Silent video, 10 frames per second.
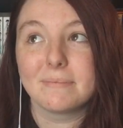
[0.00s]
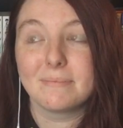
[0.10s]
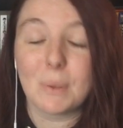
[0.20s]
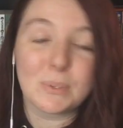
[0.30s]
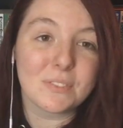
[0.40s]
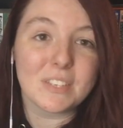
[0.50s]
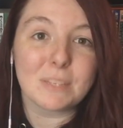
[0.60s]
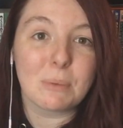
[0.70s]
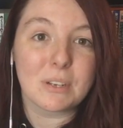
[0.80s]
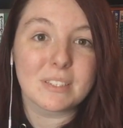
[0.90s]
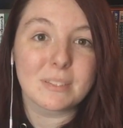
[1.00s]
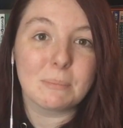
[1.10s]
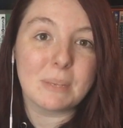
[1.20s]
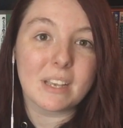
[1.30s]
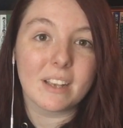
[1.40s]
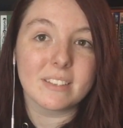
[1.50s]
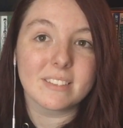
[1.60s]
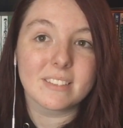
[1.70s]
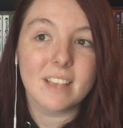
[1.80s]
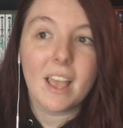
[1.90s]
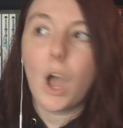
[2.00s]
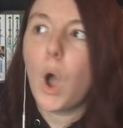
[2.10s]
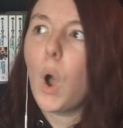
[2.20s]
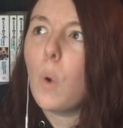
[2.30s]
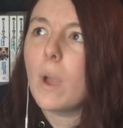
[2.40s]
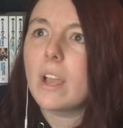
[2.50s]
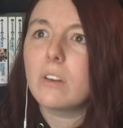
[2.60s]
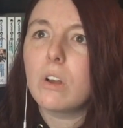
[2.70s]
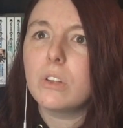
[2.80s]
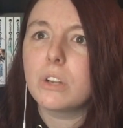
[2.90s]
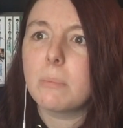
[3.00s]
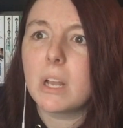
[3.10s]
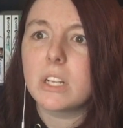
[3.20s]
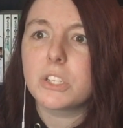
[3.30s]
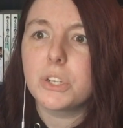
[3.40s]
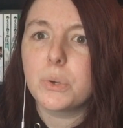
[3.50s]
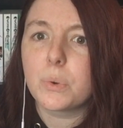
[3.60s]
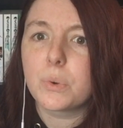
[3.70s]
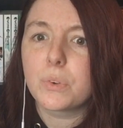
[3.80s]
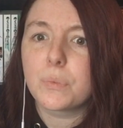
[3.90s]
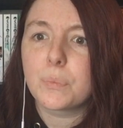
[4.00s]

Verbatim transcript: most of these books because, oh, I unhauled Armada too.